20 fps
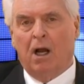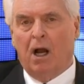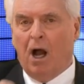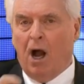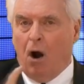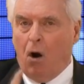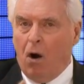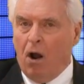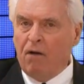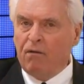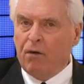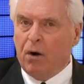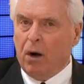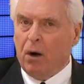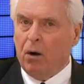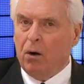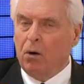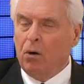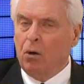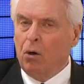
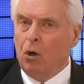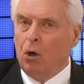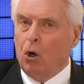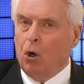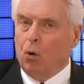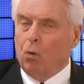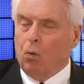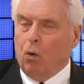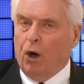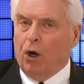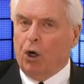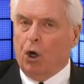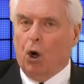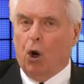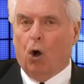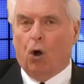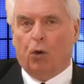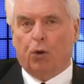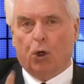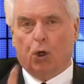However, when you
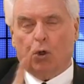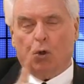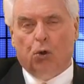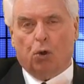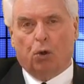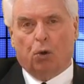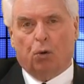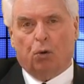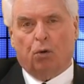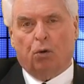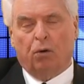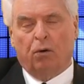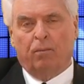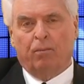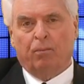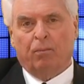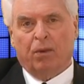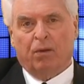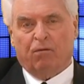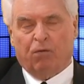know the truth,
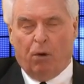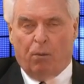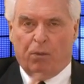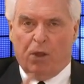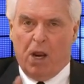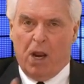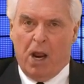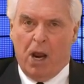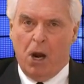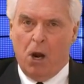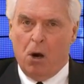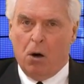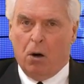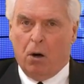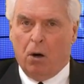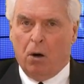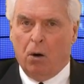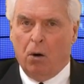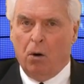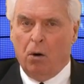from the
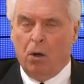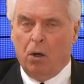error,